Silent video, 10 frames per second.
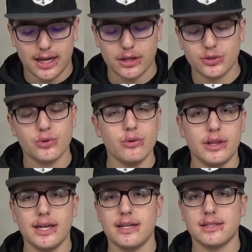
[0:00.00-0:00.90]
Now, the
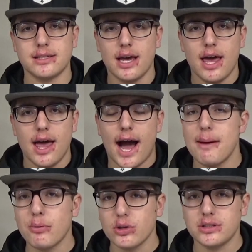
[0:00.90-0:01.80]
truth is,
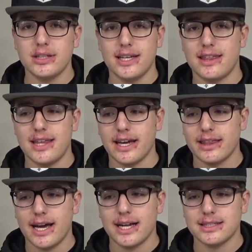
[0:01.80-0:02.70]
I personally
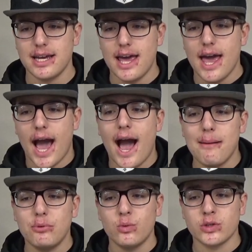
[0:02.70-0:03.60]
think that
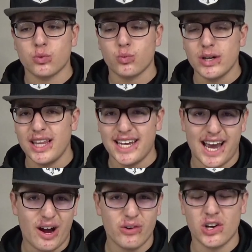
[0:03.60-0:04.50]
Apple was really
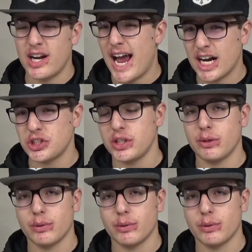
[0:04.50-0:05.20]
counting on actually